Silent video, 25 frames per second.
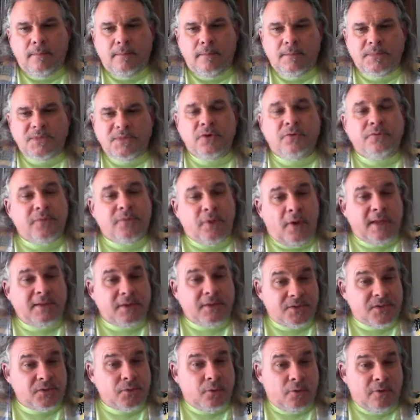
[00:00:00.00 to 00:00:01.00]
So if that
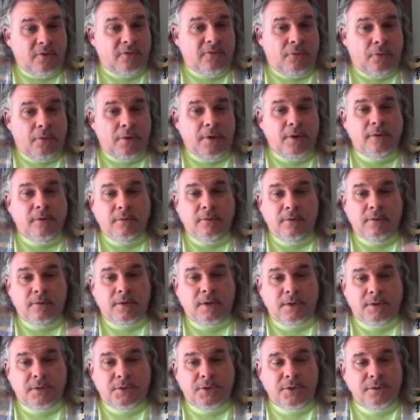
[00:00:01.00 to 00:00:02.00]
doesn't work for you, you
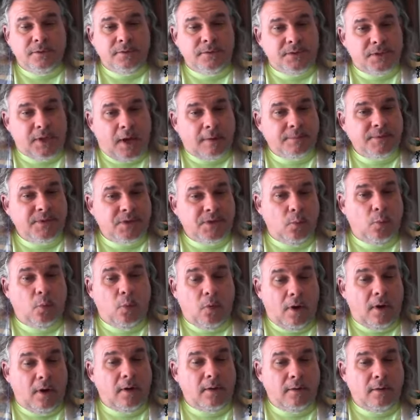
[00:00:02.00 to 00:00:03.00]
can choose option
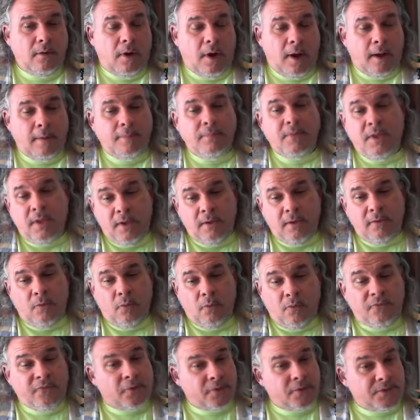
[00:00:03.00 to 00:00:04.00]
one. The
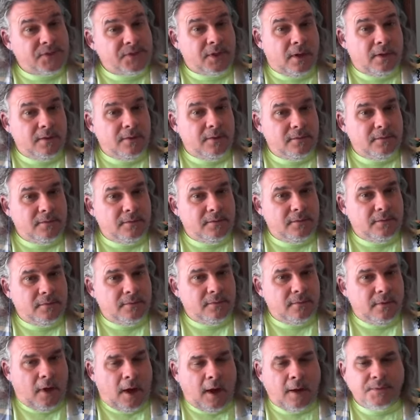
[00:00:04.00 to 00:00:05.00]
first
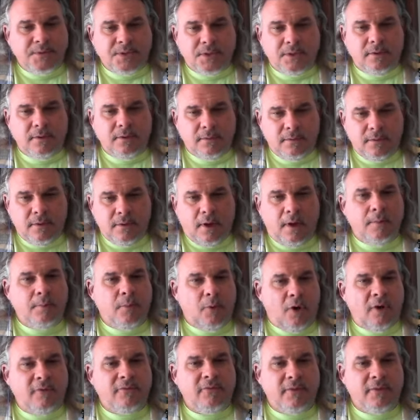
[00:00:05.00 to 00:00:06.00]
option I'm
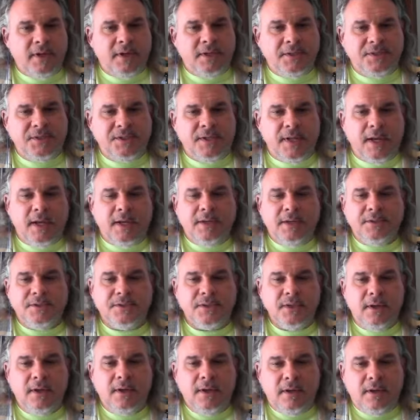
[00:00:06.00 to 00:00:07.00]
offering instead
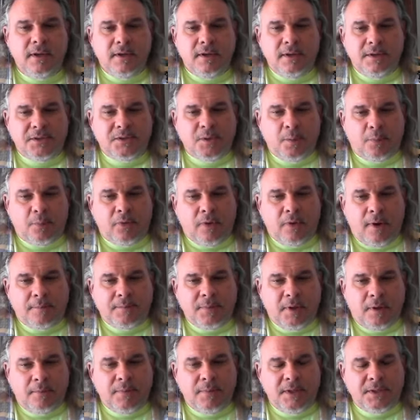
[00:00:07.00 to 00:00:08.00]
is the
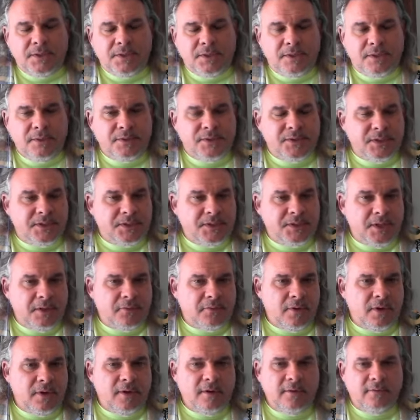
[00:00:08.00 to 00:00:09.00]
prompt on page
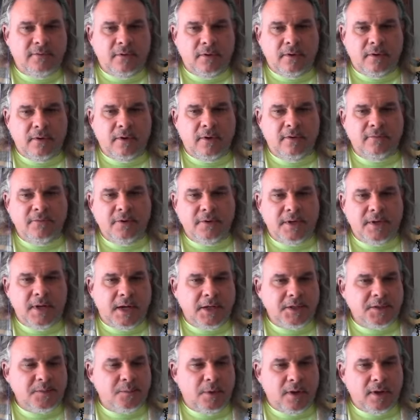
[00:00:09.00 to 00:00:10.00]
263 of your
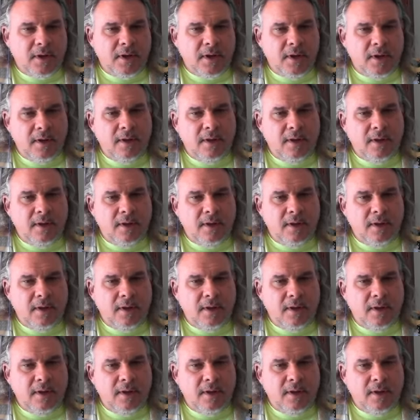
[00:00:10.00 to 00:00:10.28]
textbook,